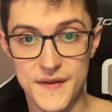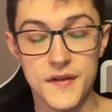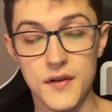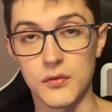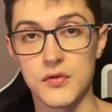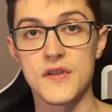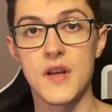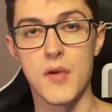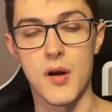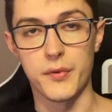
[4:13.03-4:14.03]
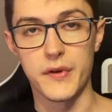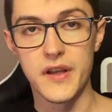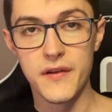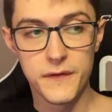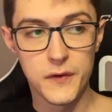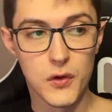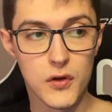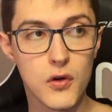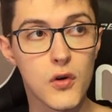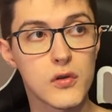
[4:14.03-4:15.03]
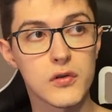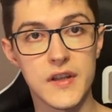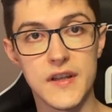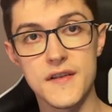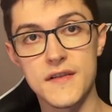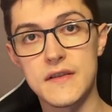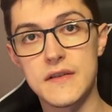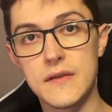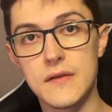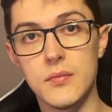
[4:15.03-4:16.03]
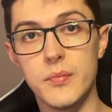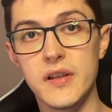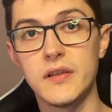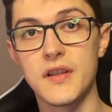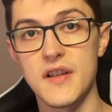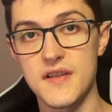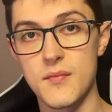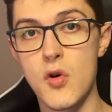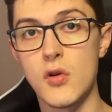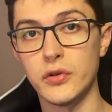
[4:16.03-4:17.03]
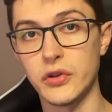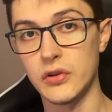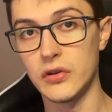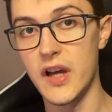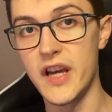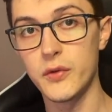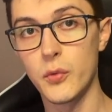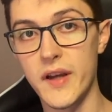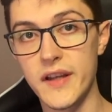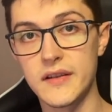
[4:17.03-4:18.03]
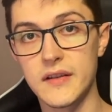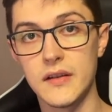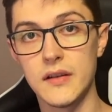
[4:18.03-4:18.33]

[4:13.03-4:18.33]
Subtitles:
So to sum up, if your goal is to build small, lightweight